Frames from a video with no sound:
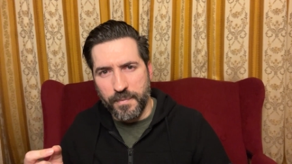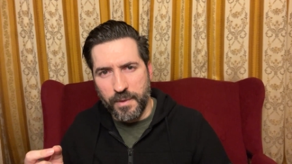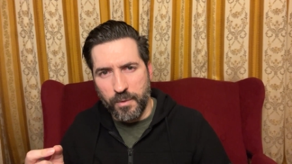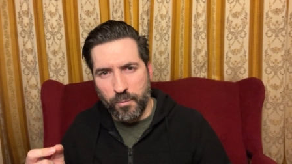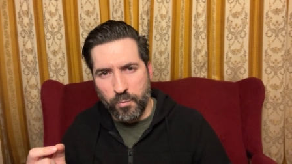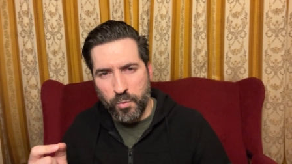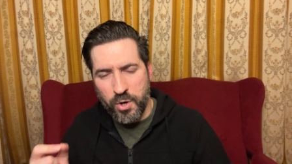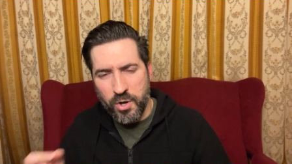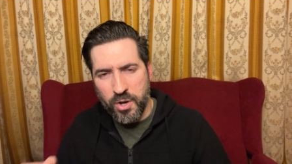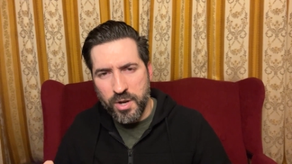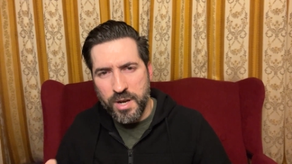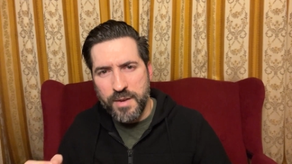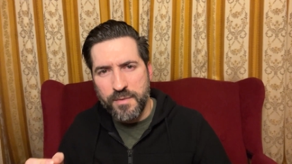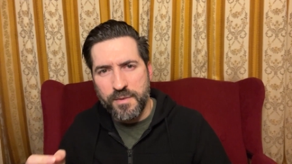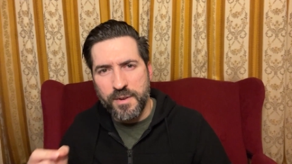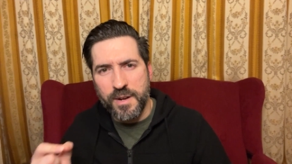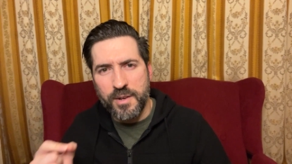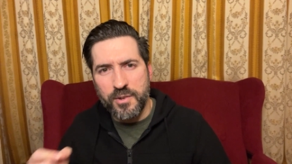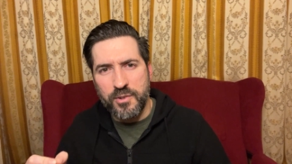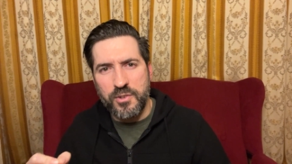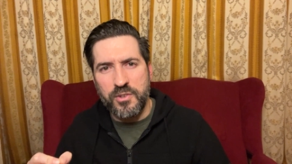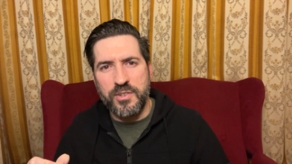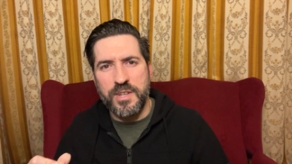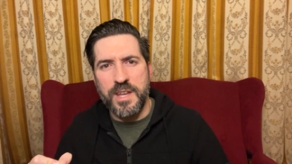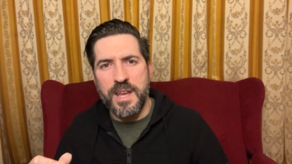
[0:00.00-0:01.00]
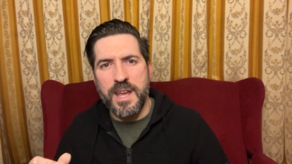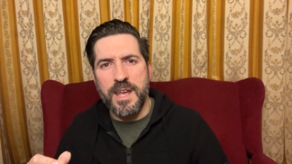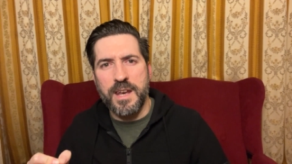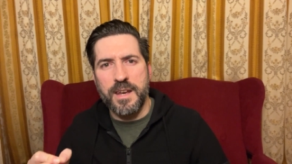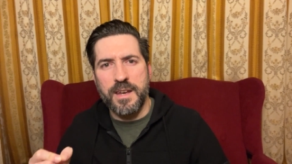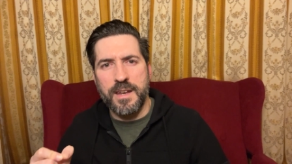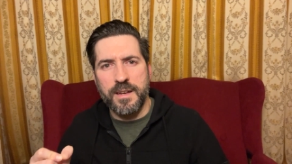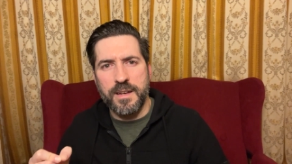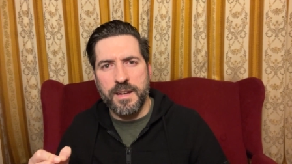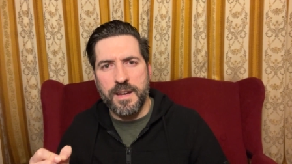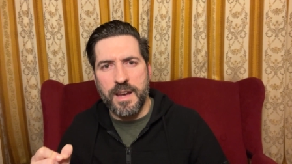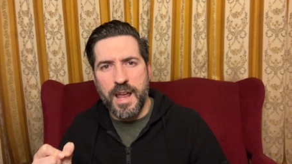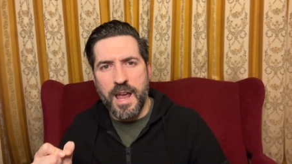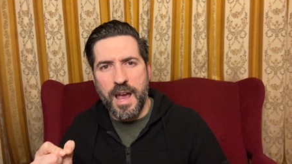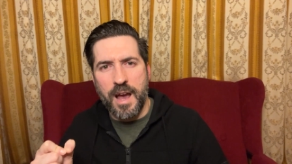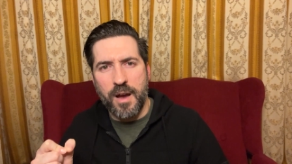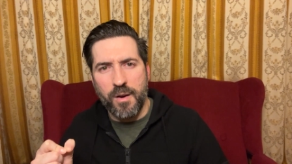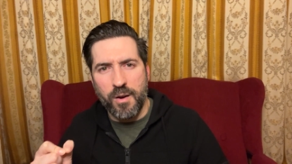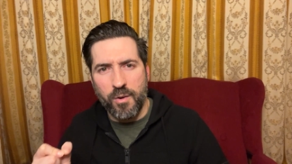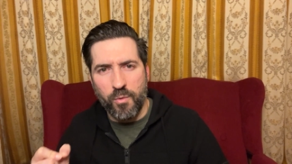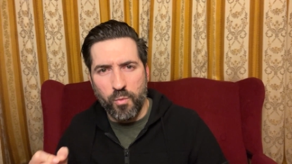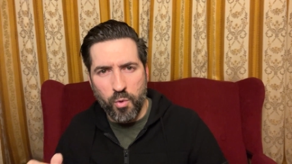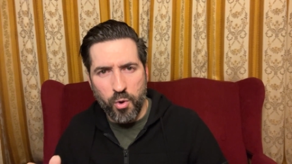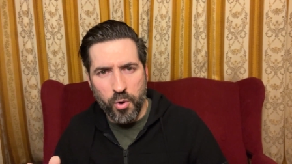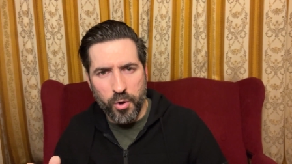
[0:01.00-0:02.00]
We don't even understand how
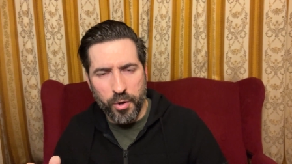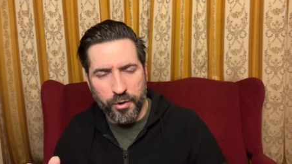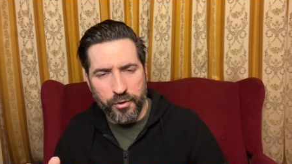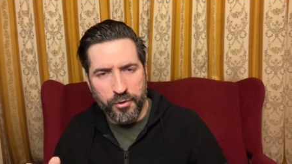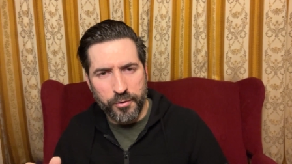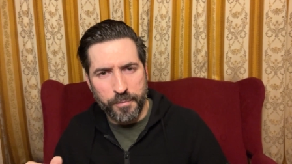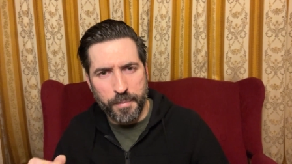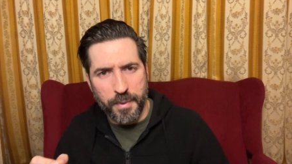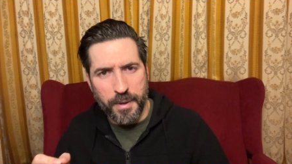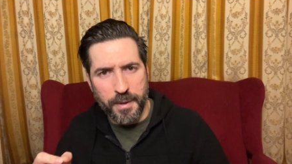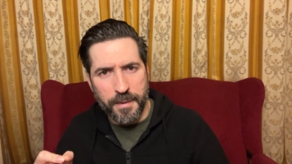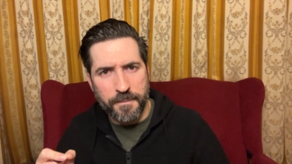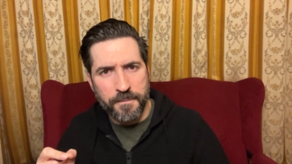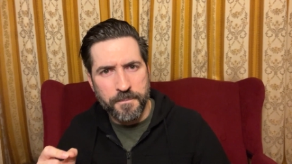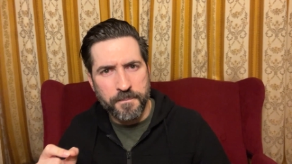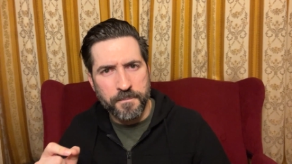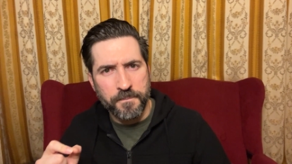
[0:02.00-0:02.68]
it works, but